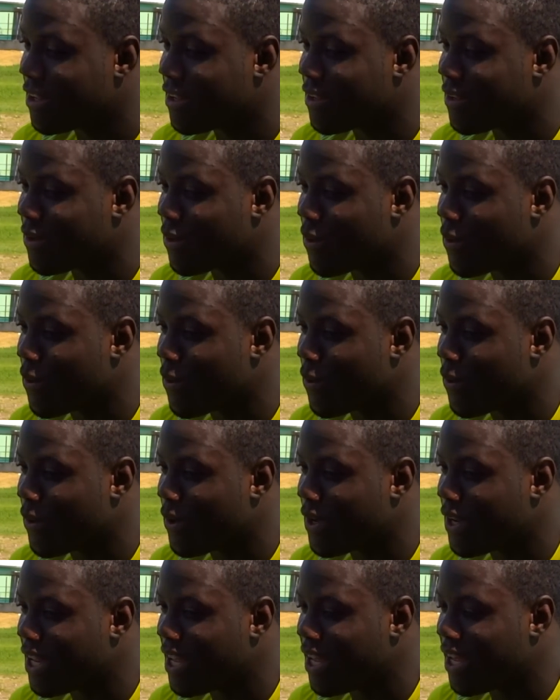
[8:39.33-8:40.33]

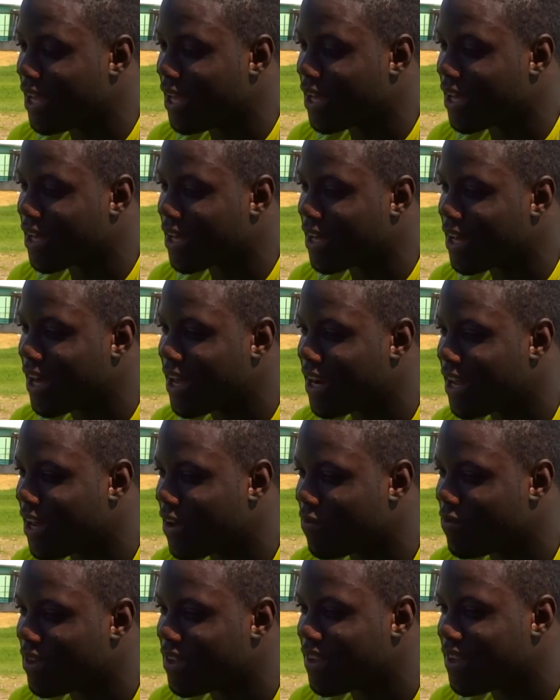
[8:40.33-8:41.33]
So they kind
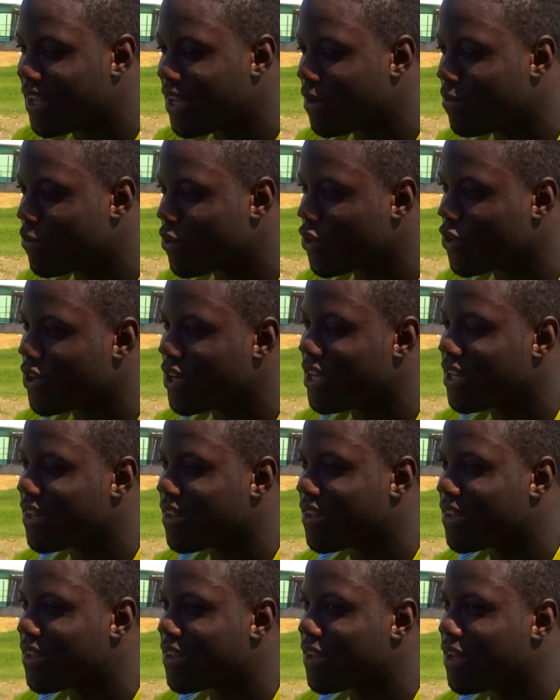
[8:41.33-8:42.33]
of have the same
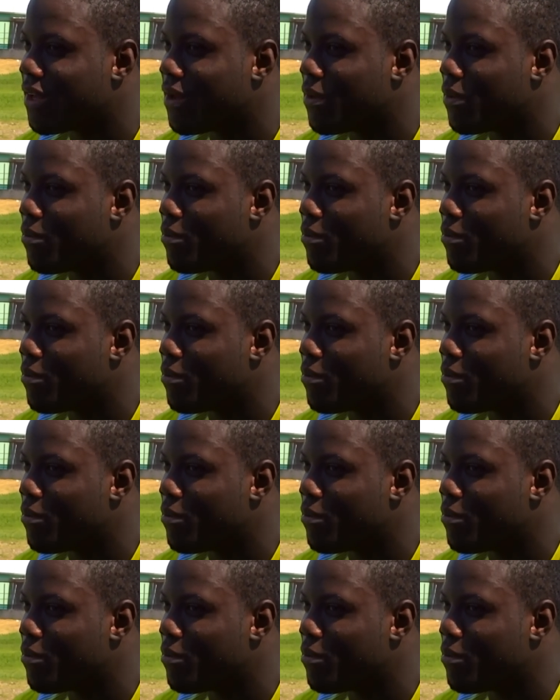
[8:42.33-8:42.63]
traits,